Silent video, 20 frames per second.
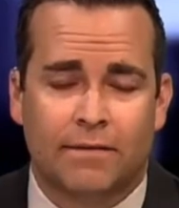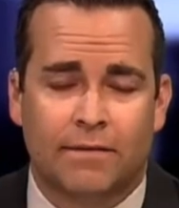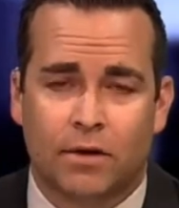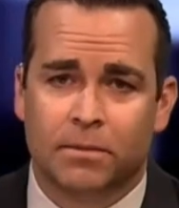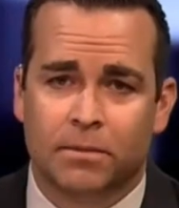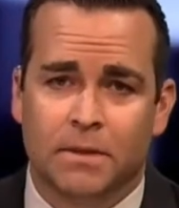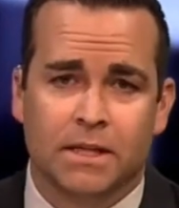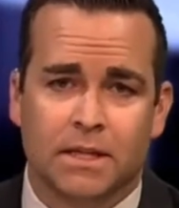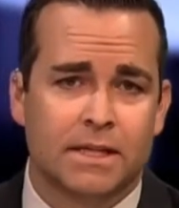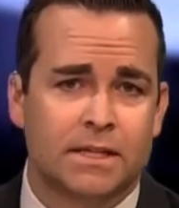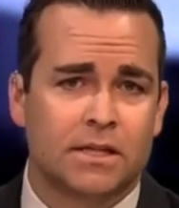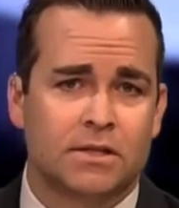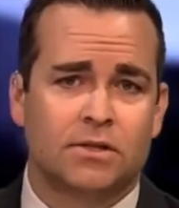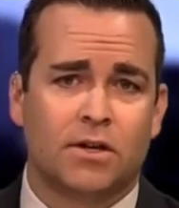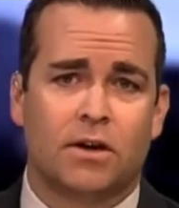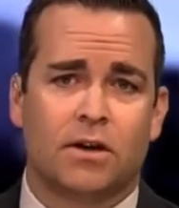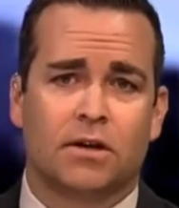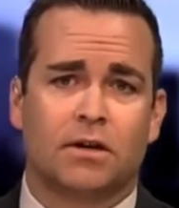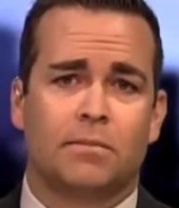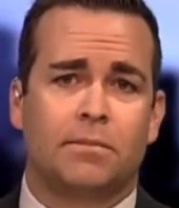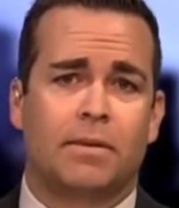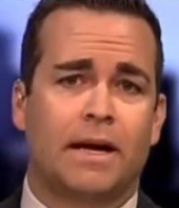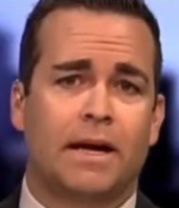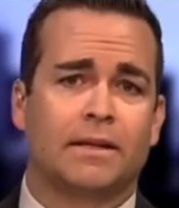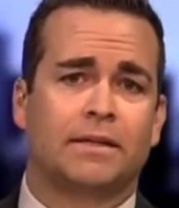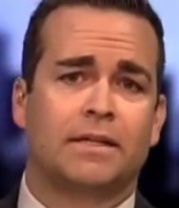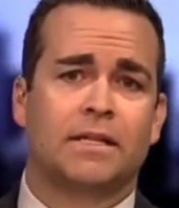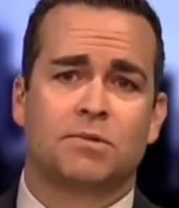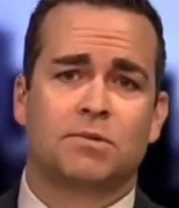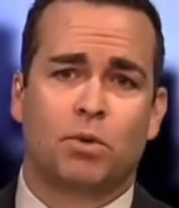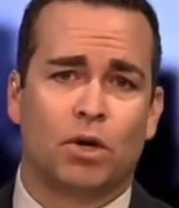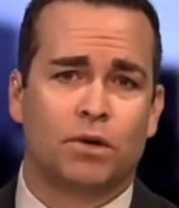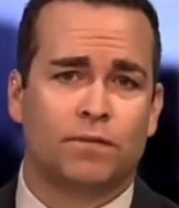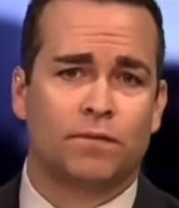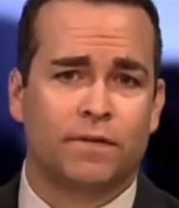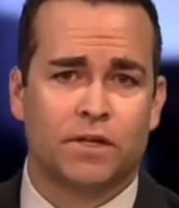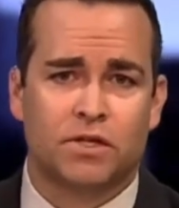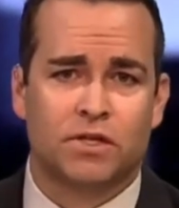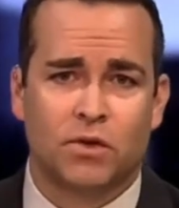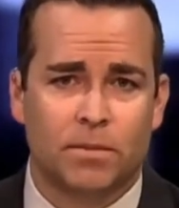I've heard Melissa talk about this
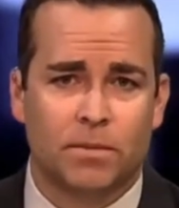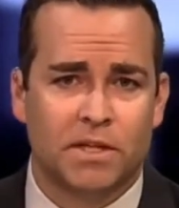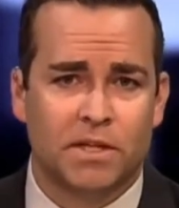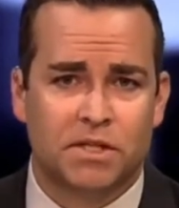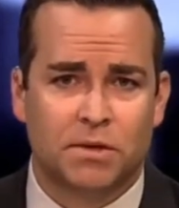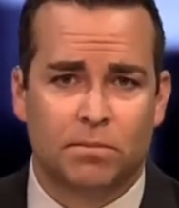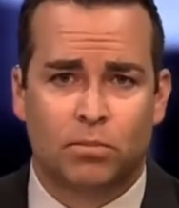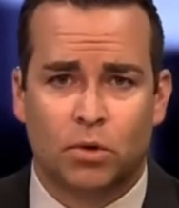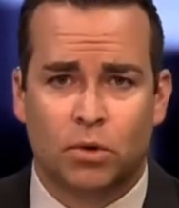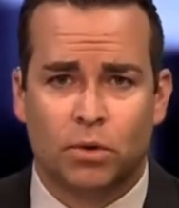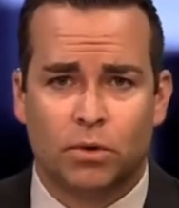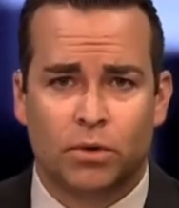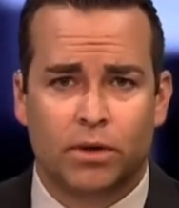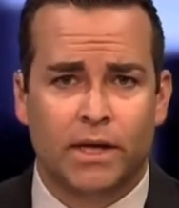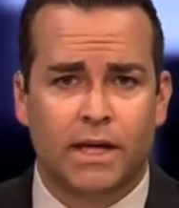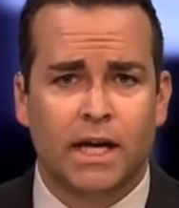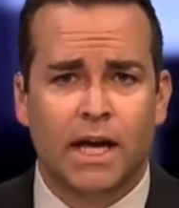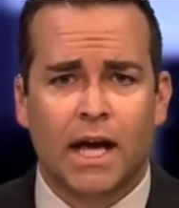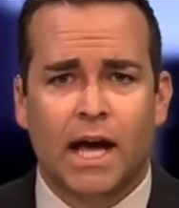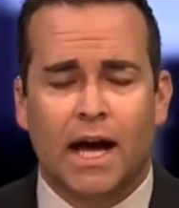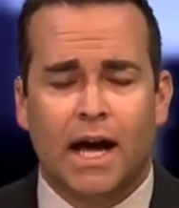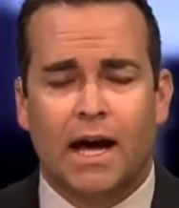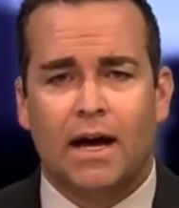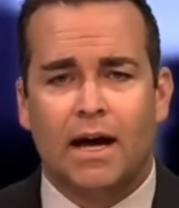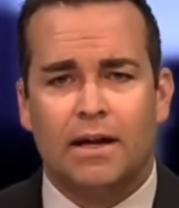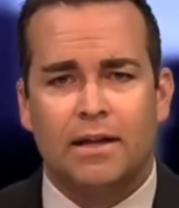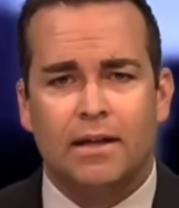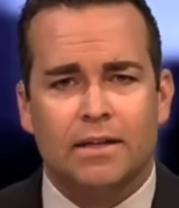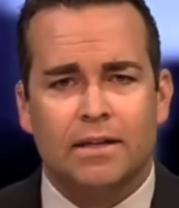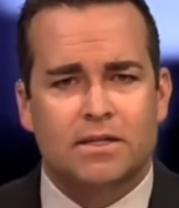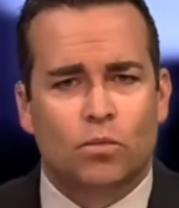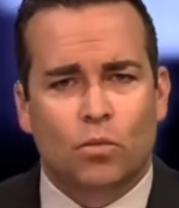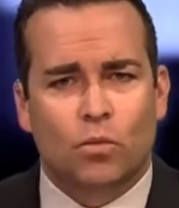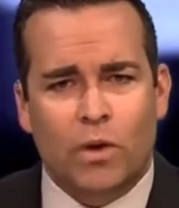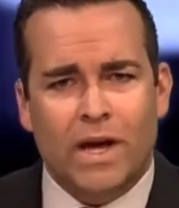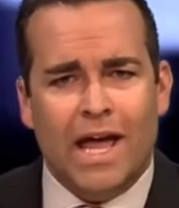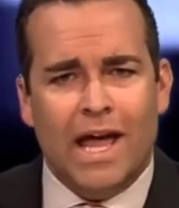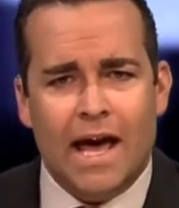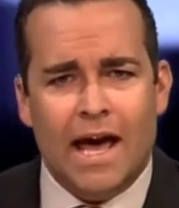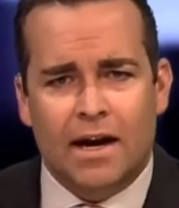perfect storm that's brewing. Uh, listen,
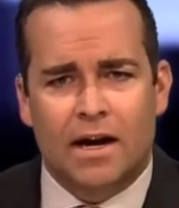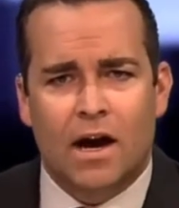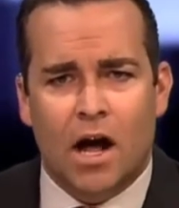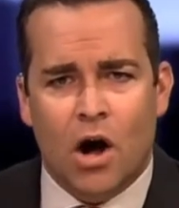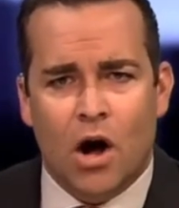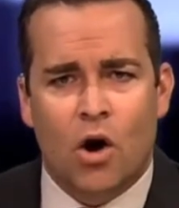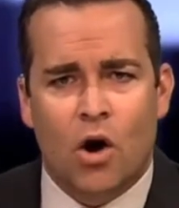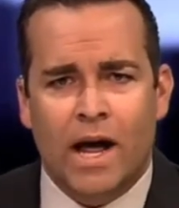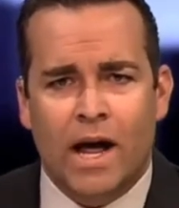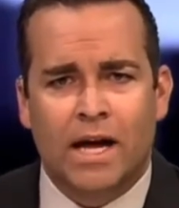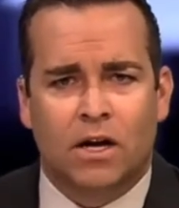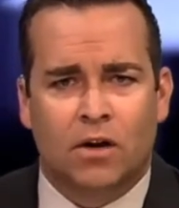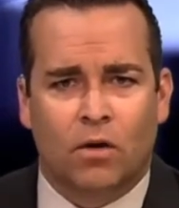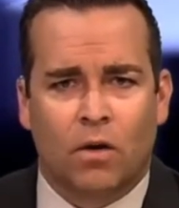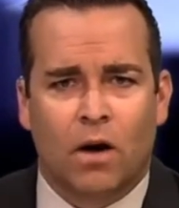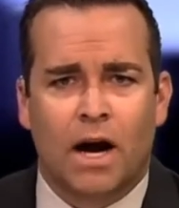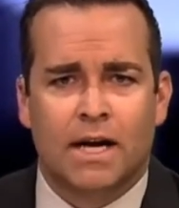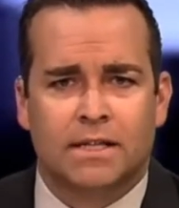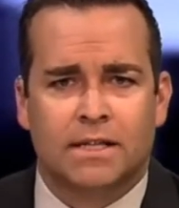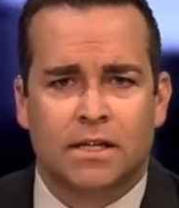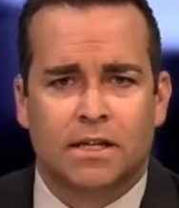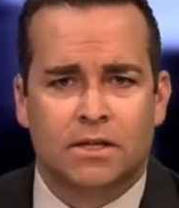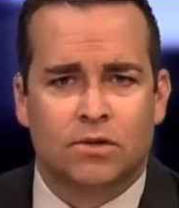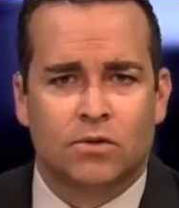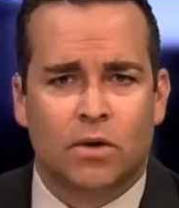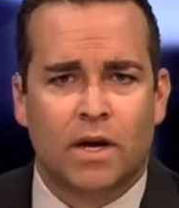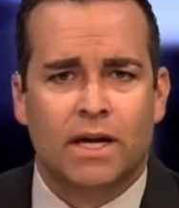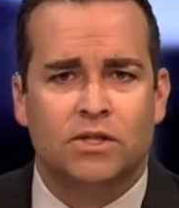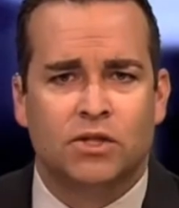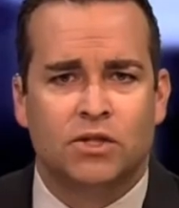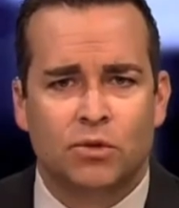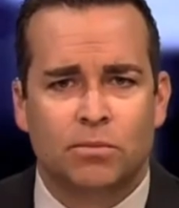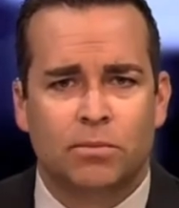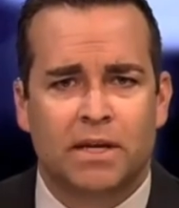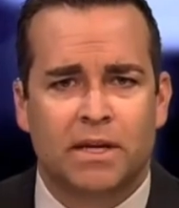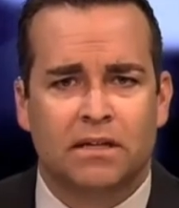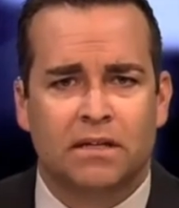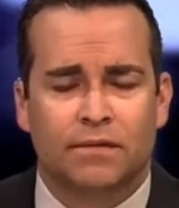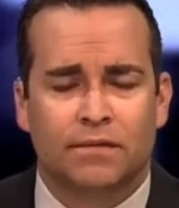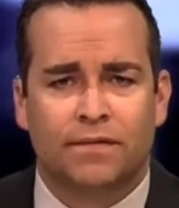we had an 08 crisis, right? Too
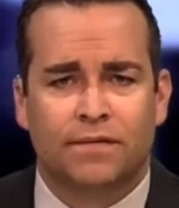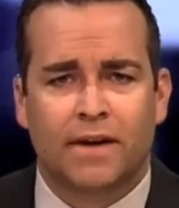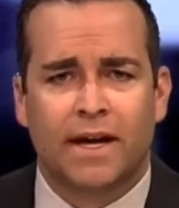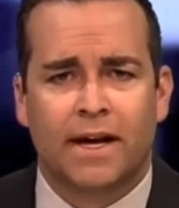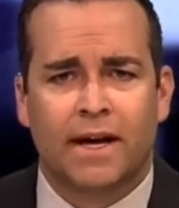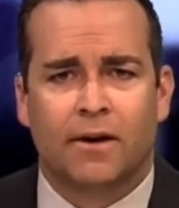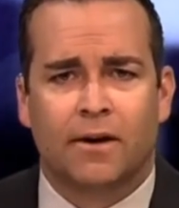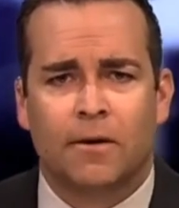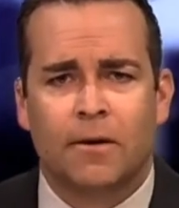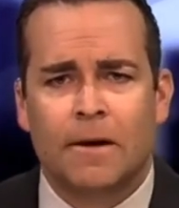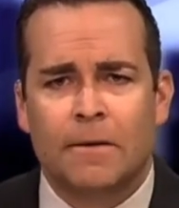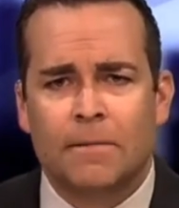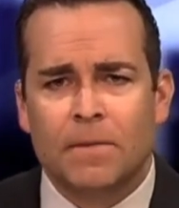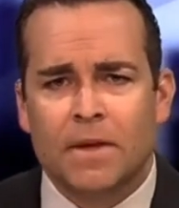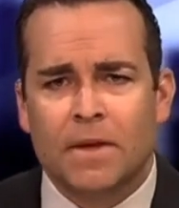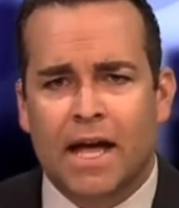big to fail.